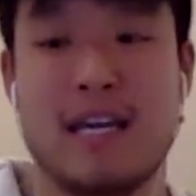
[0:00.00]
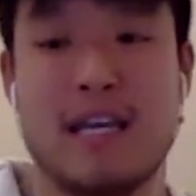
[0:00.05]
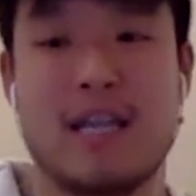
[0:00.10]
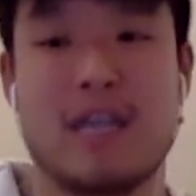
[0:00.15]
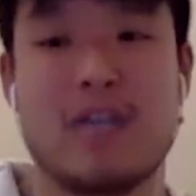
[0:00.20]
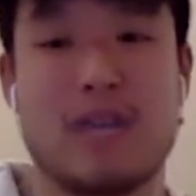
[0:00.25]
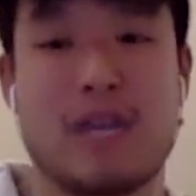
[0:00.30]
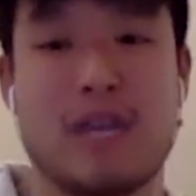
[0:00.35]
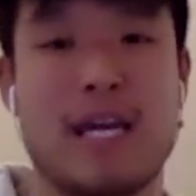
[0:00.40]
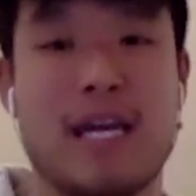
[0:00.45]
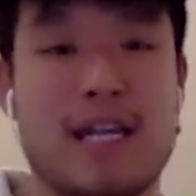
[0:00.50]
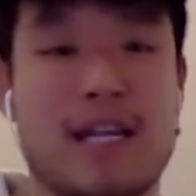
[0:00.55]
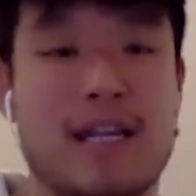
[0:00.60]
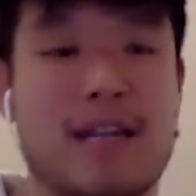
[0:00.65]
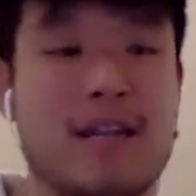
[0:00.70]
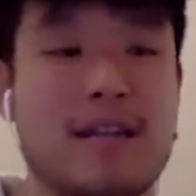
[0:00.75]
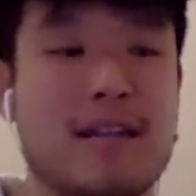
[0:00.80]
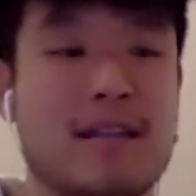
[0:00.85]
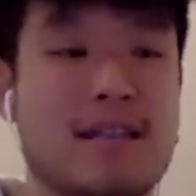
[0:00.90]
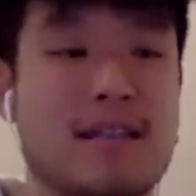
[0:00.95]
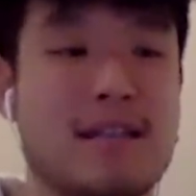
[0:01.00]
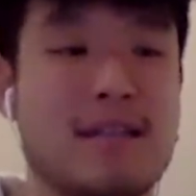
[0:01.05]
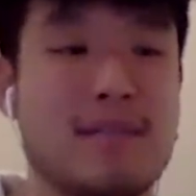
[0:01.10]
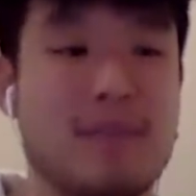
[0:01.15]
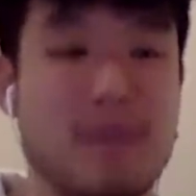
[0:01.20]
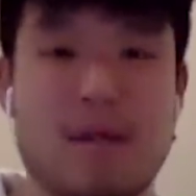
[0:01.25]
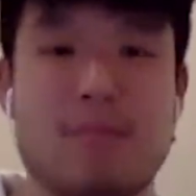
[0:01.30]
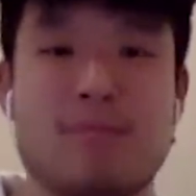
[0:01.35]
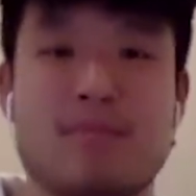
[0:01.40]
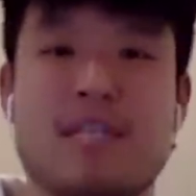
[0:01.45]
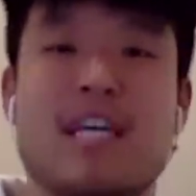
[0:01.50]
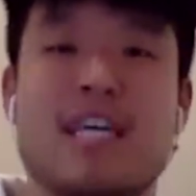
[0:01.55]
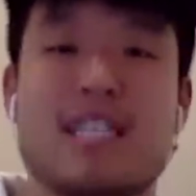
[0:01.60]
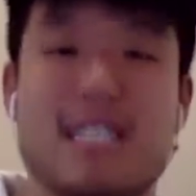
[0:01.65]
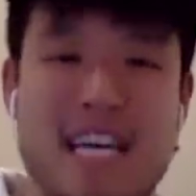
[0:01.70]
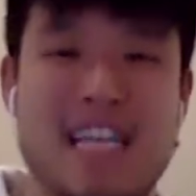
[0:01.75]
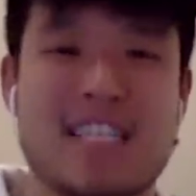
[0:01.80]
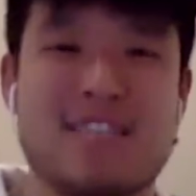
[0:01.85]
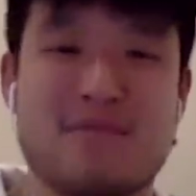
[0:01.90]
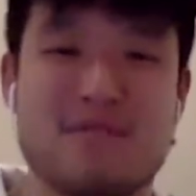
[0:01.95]
you can become
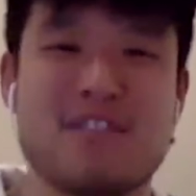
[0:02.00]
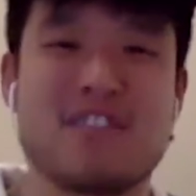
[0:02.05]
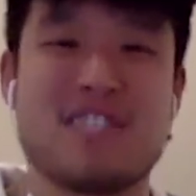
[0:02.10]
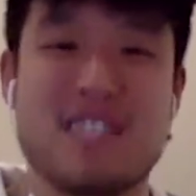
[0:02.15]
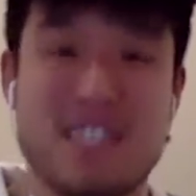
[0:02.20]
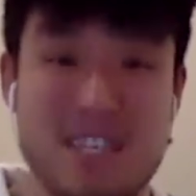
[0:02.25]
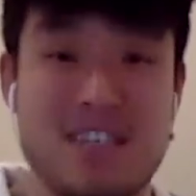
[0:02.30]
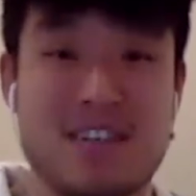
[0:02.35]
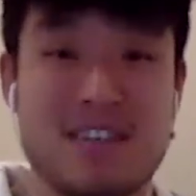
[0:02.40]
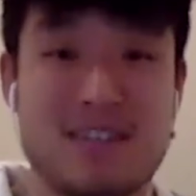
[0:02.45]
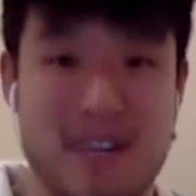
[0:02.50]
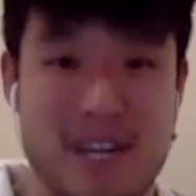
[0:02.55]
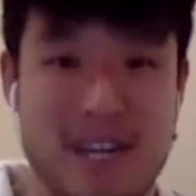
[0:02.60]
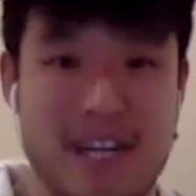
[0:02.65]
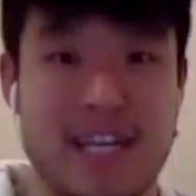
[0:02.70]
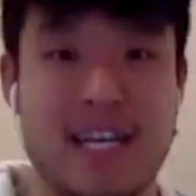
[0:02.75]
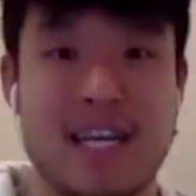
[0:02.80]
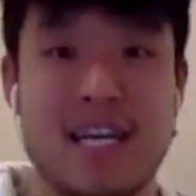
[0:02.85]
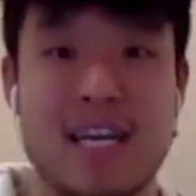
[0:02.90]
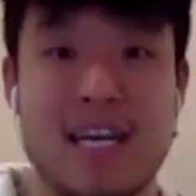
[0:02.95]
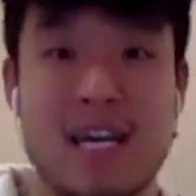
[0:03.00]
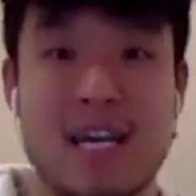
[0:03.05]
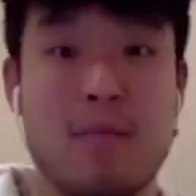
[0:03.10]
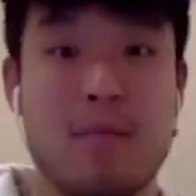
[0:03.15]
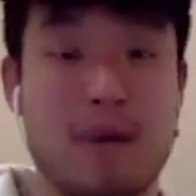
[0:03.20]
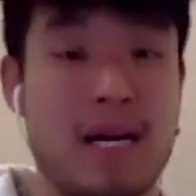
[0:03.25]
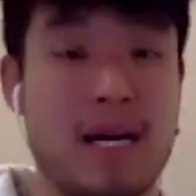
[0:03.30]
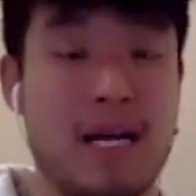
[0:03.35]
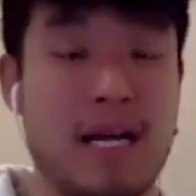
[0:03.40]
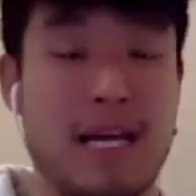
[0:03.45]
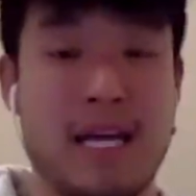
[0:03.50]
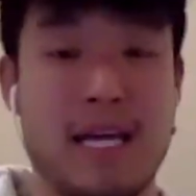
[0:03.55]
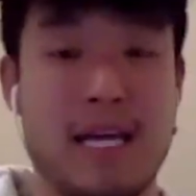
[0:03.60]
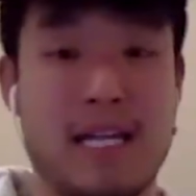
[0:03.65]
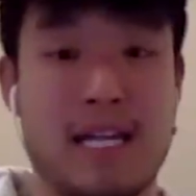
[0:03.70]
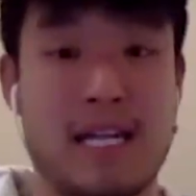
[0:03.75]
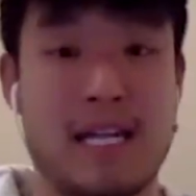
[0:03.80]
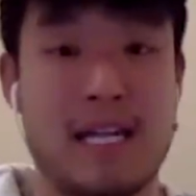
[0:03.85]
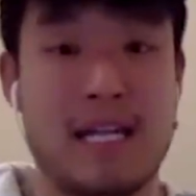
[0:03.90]
successful still, right? But in, I love